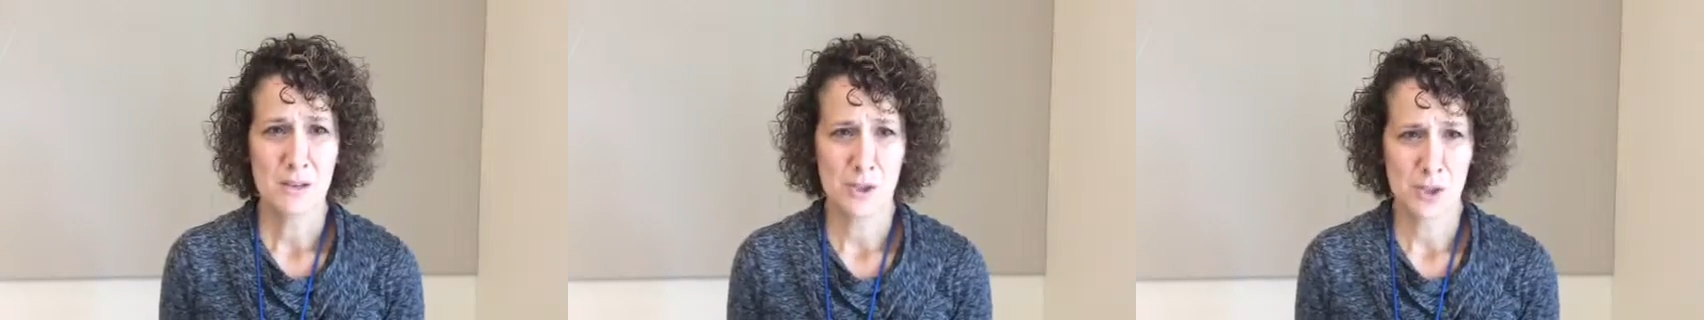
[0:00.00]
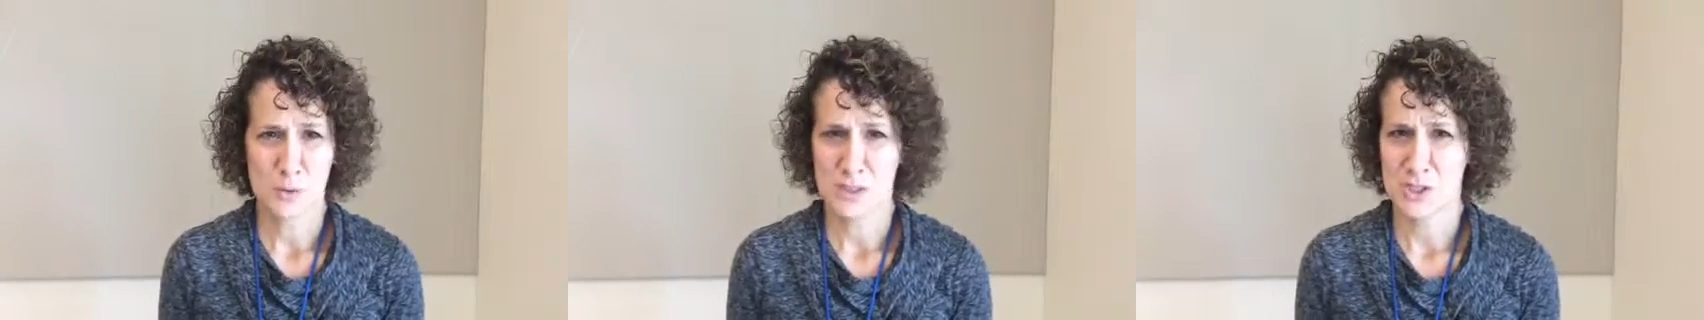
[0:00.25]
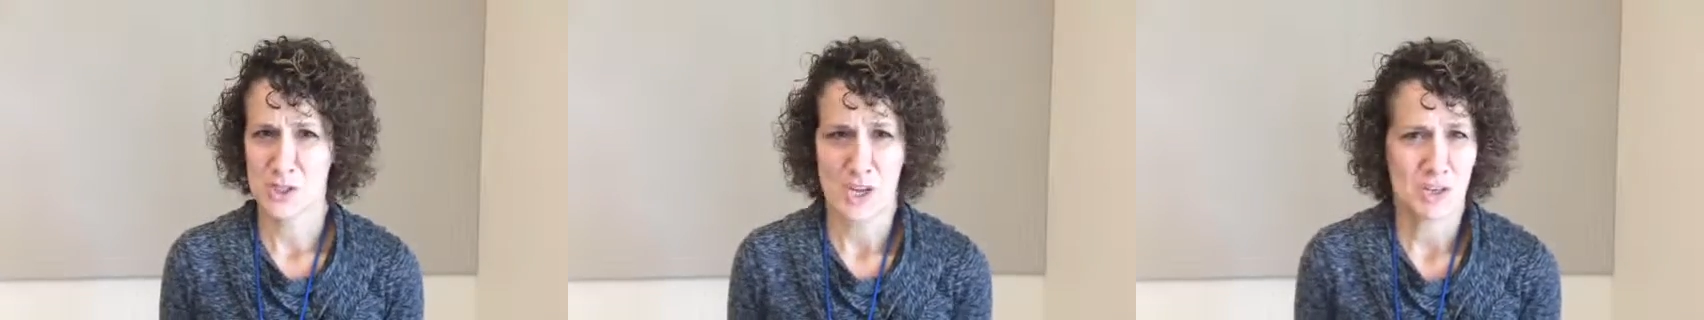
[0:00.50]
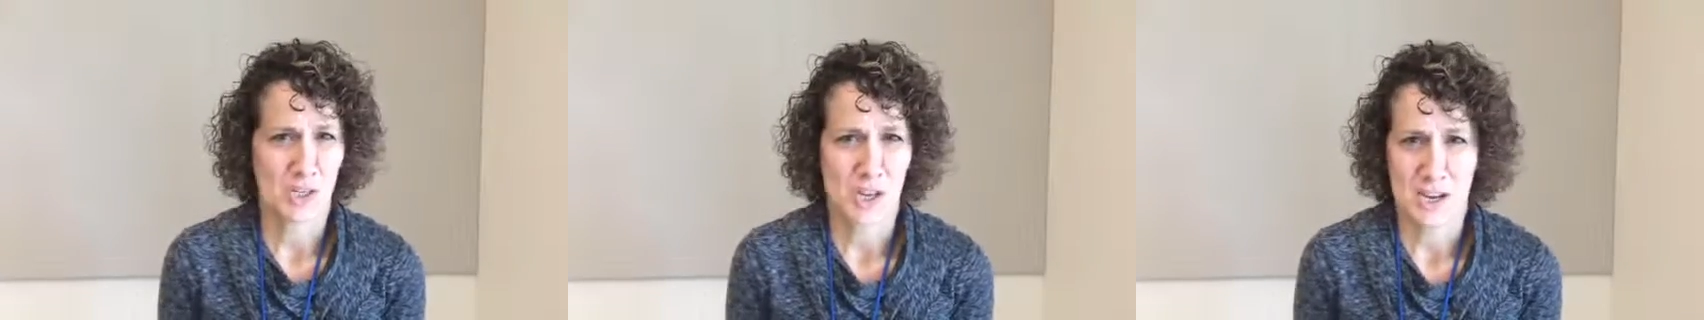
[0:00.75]

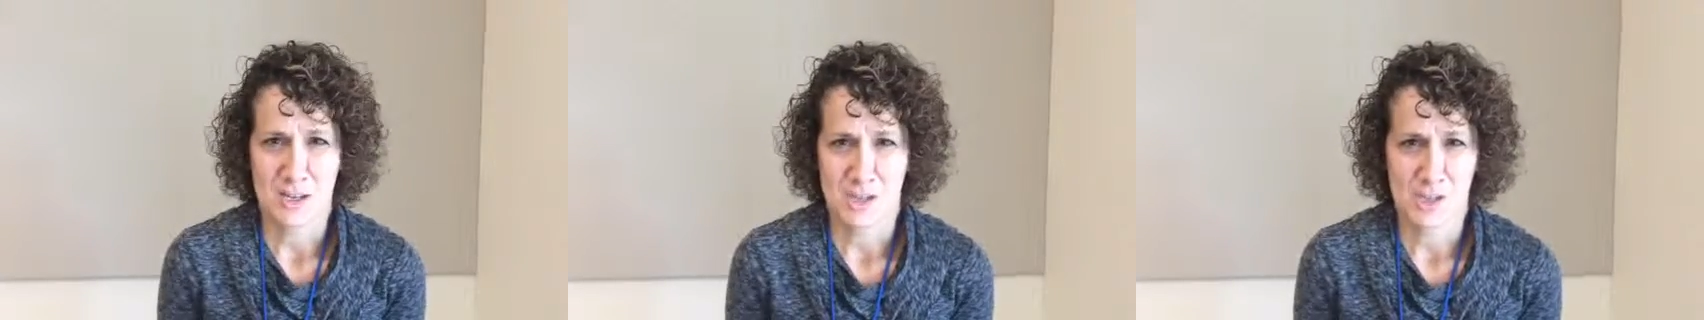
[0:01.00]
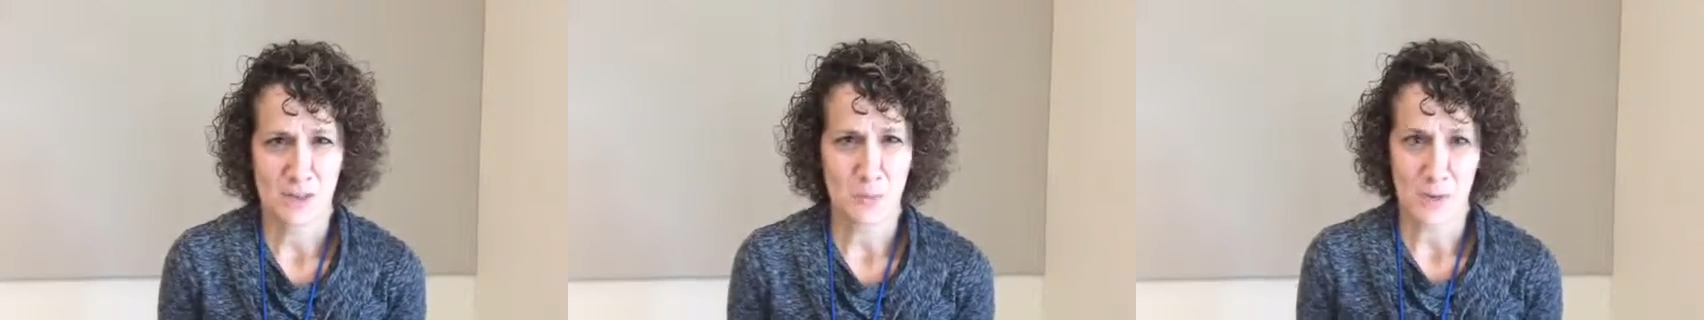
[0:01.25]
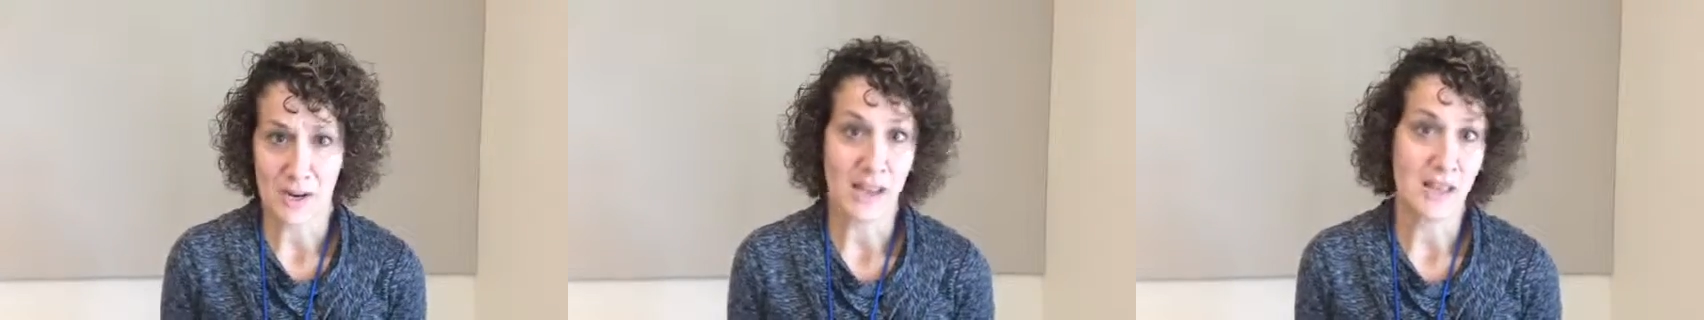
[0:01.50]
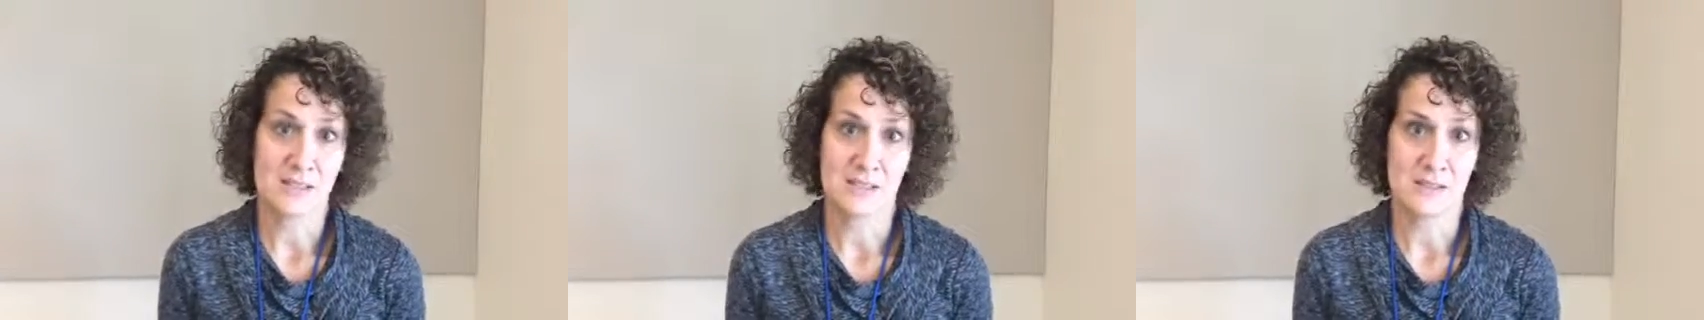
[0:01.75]
Jewish education and what
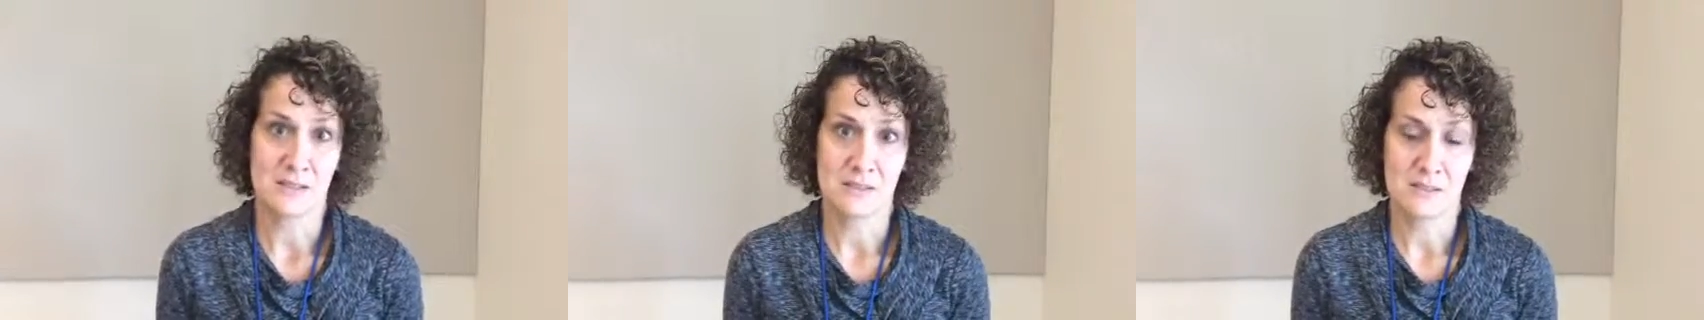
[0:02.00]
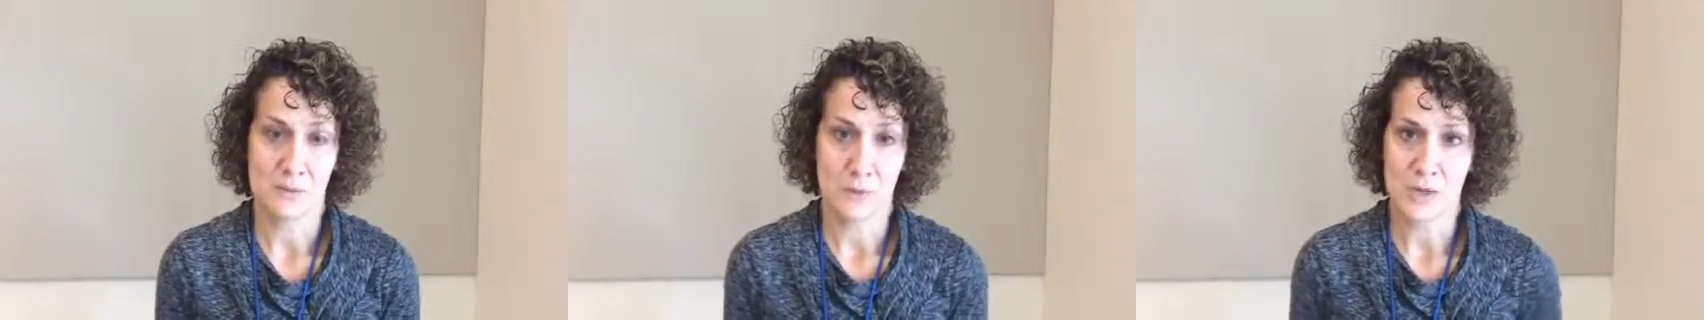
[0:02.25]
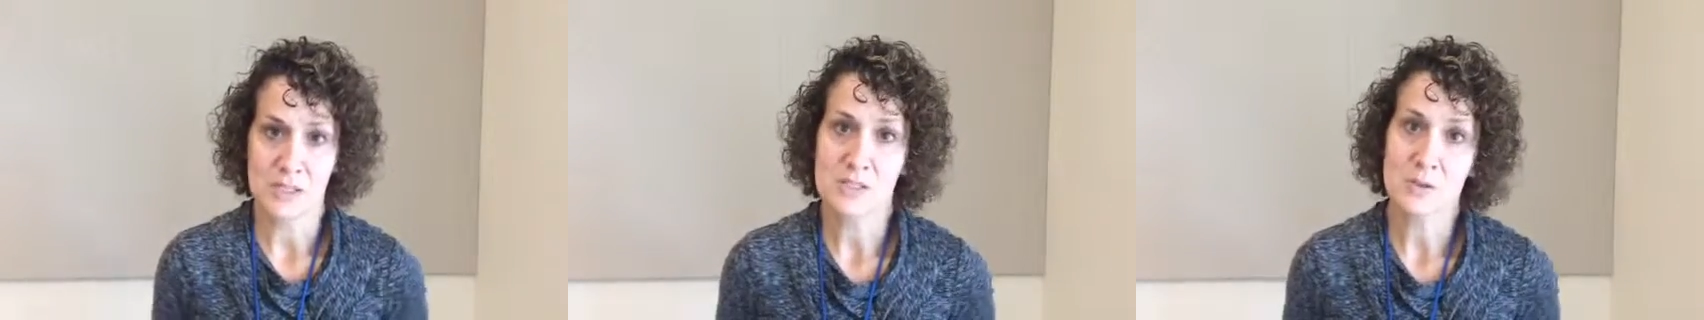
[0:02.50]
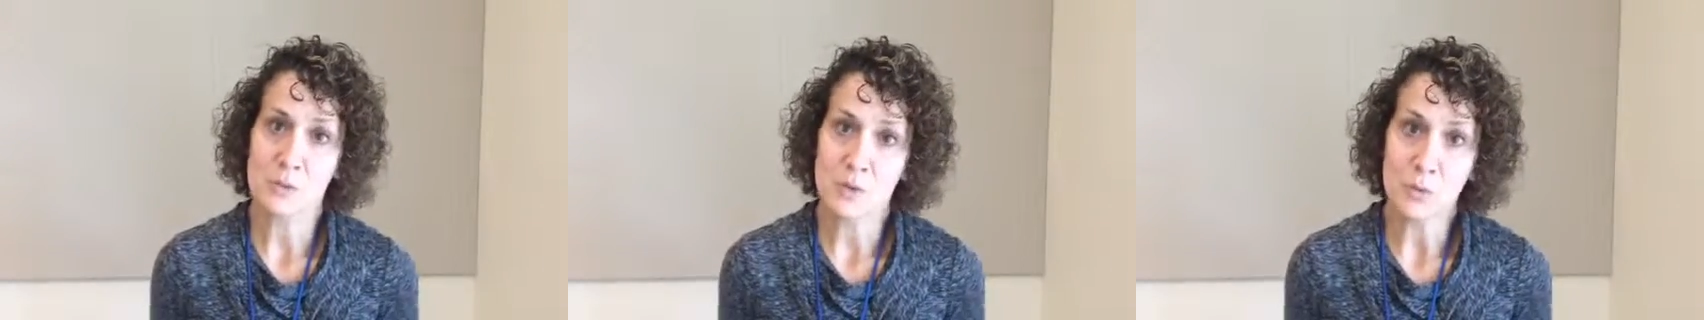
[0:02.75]
I had to bring
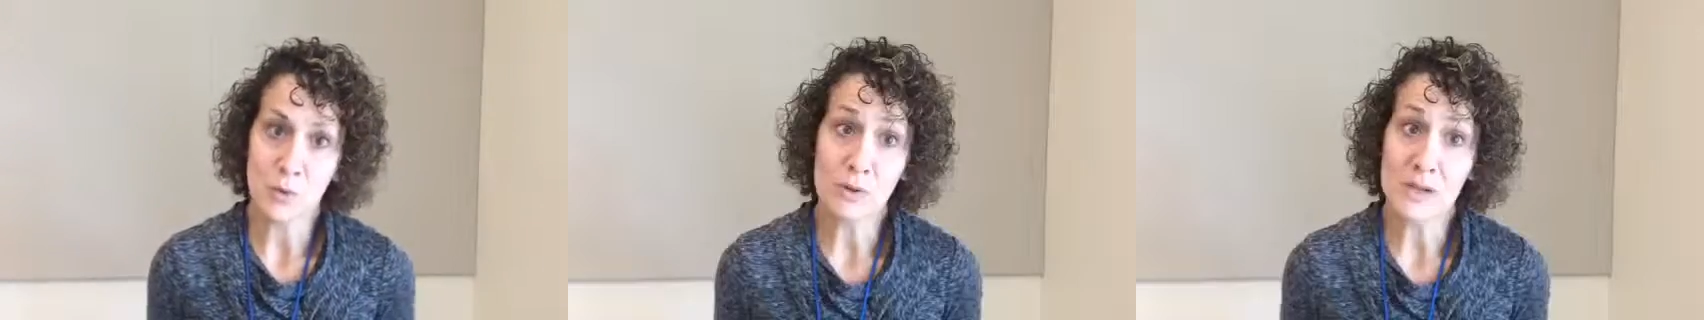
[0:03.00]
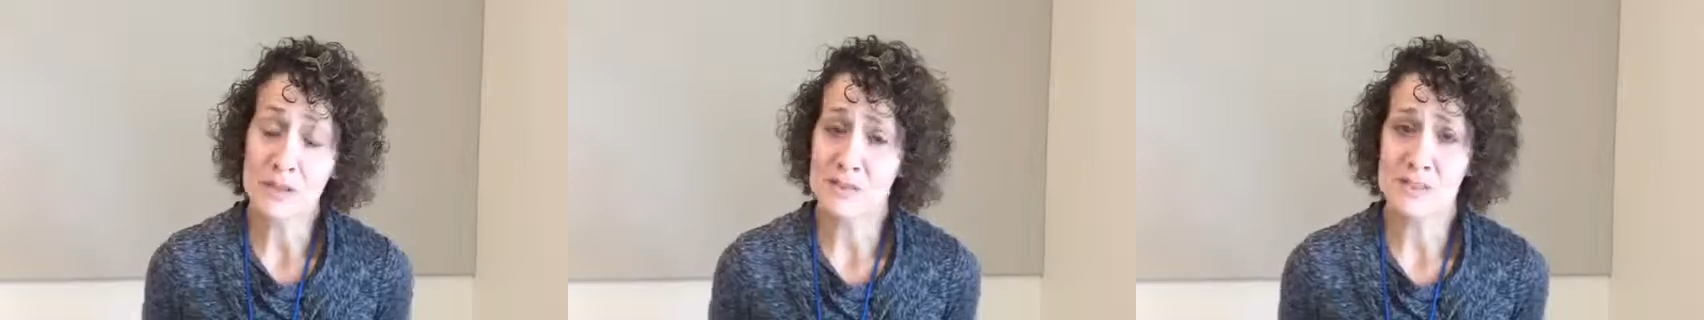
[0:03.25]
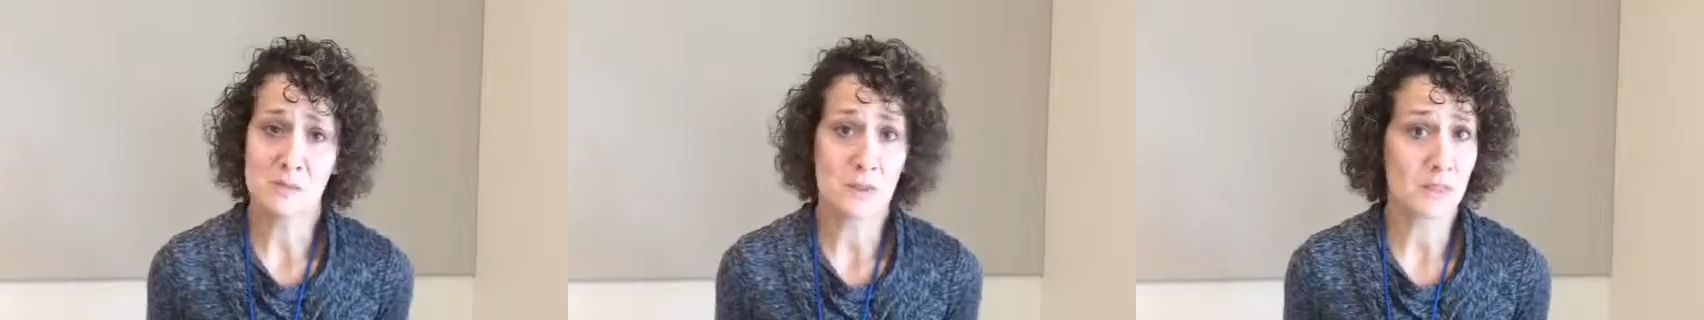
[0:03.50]
to a role like this.